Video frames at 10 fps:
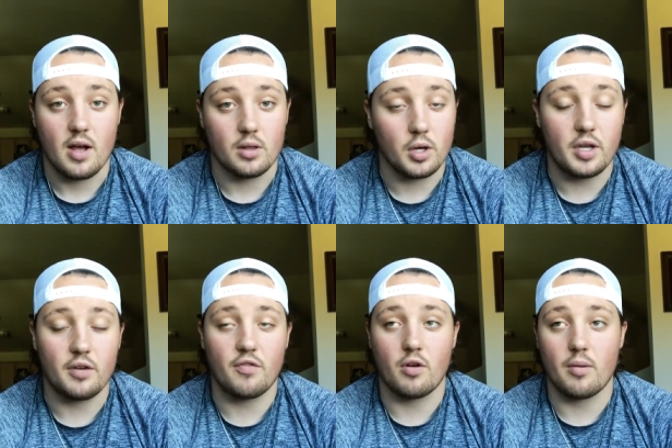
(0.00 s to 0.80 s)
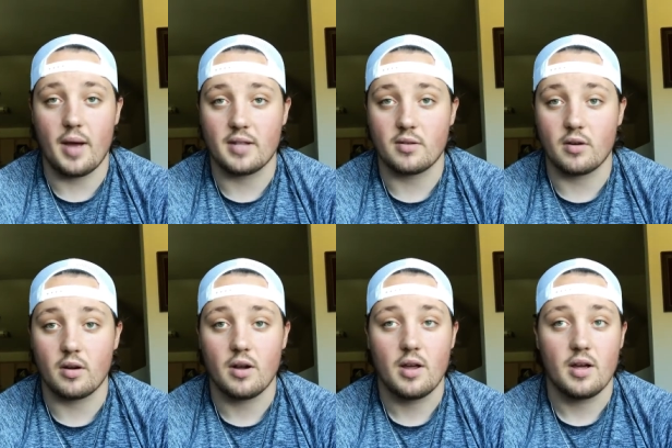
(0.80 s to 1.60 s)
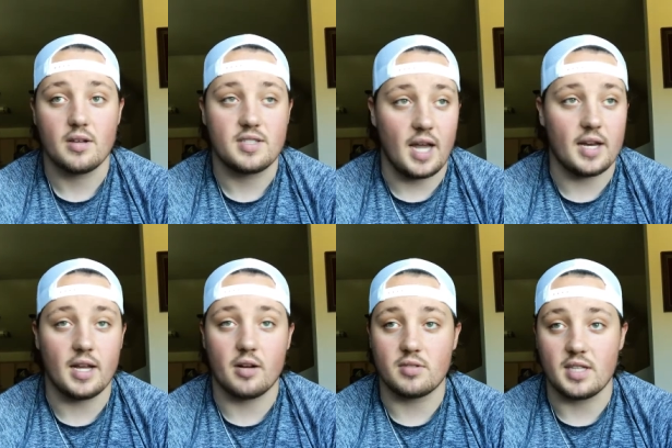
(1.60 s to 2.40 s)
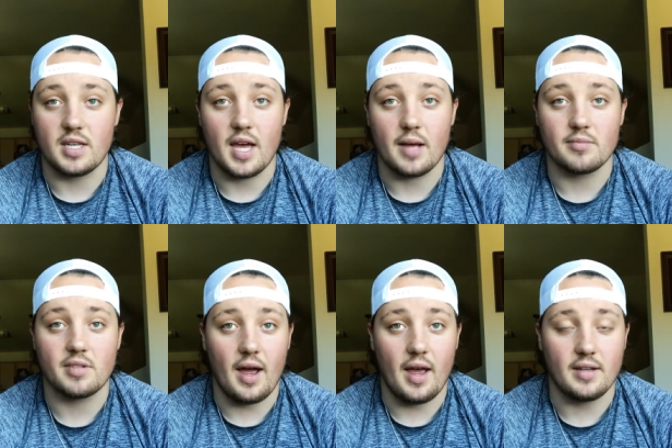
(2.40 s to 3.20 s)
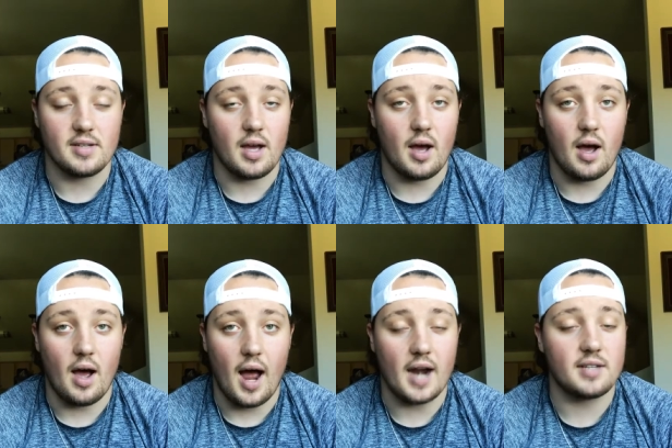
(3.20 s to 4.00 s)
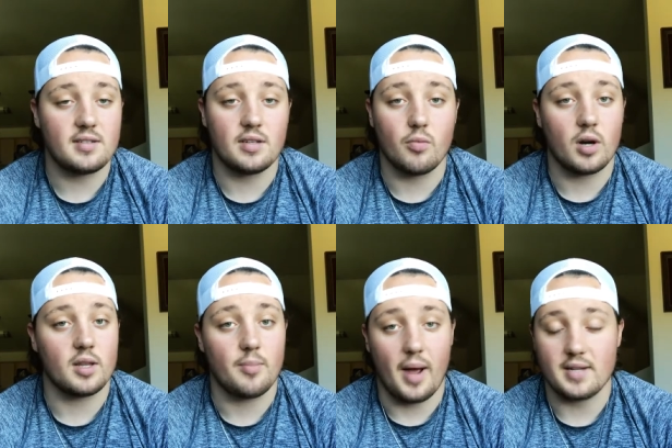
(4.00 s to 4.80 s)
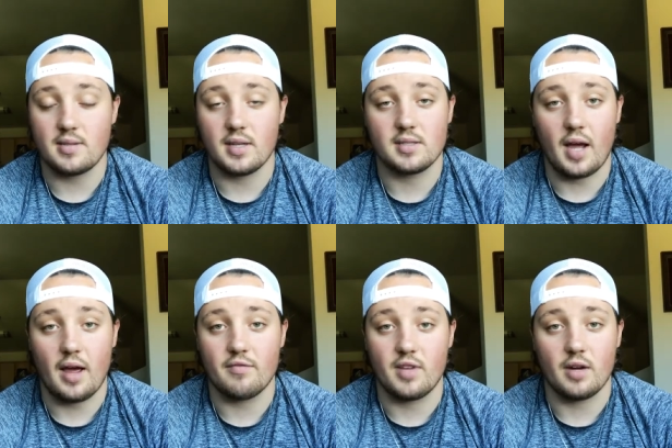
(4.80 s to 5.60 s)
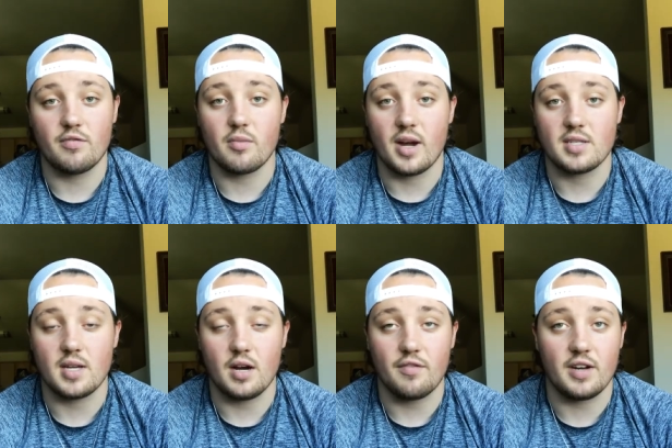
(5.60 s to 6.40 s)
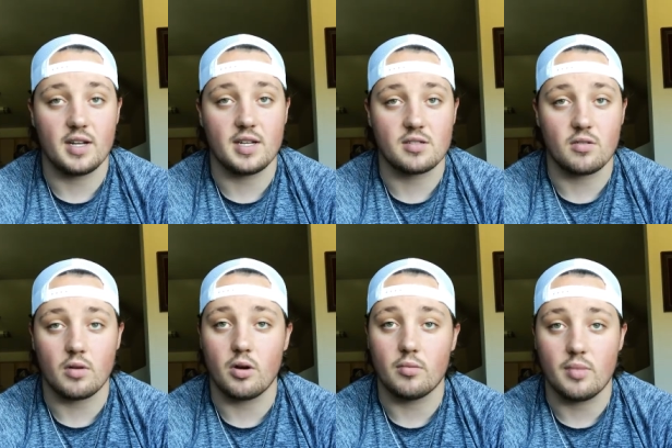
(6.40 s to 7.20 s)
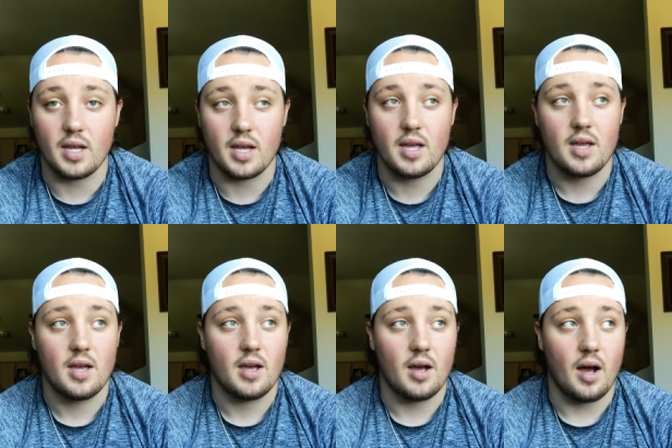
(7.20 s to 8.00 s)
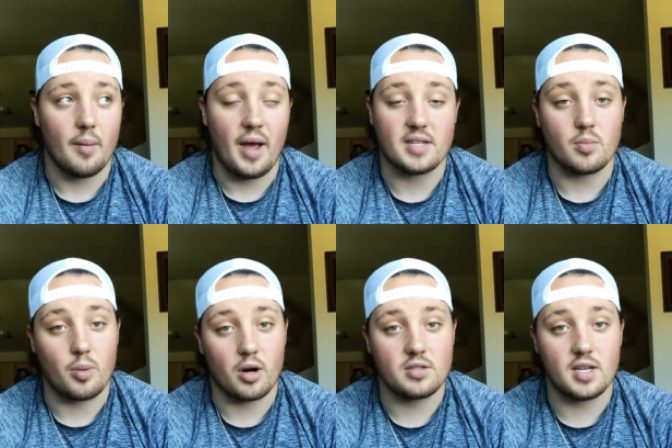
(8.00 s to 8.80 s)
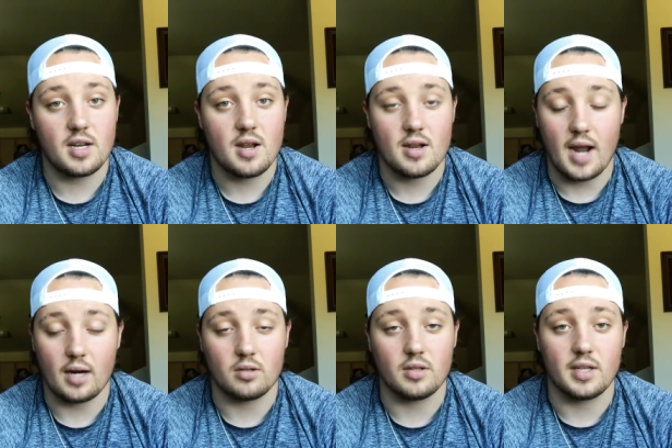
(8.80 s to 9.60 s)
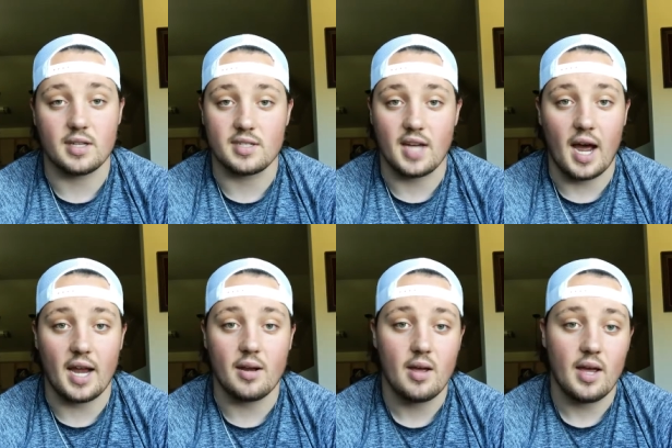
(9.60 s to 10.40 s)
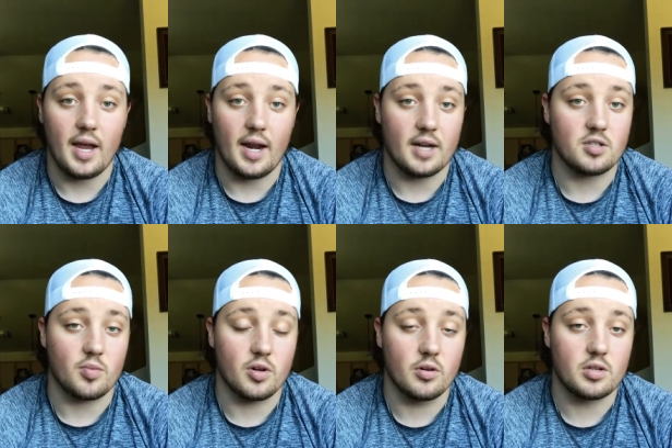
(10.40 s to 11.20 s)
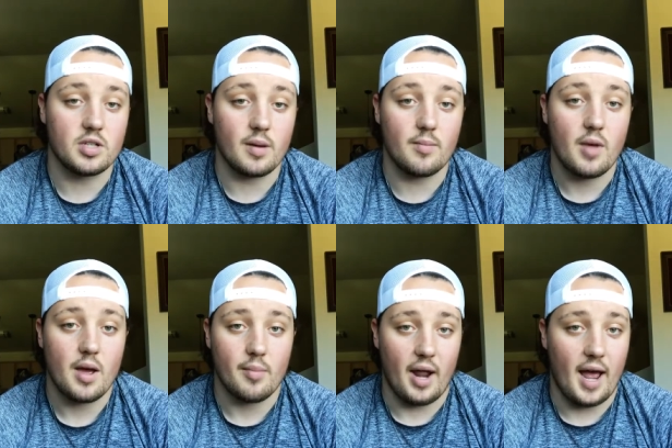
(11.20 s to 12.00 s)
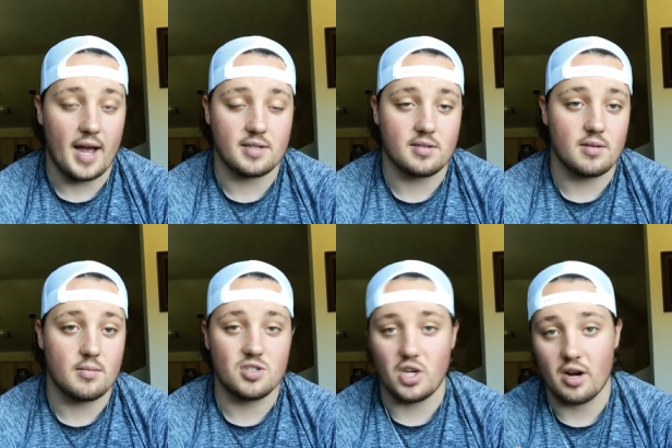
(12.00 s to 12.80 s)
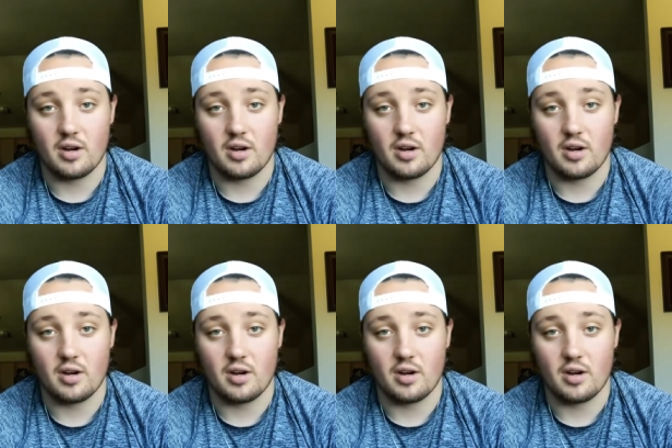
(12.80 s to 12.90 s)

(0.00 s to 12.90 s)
Looking for a mentor, sending out DMs is honestly one of the best things I've done for myself, and it has grown me um, as a person, not only in design and entrepreneurship, but as Jared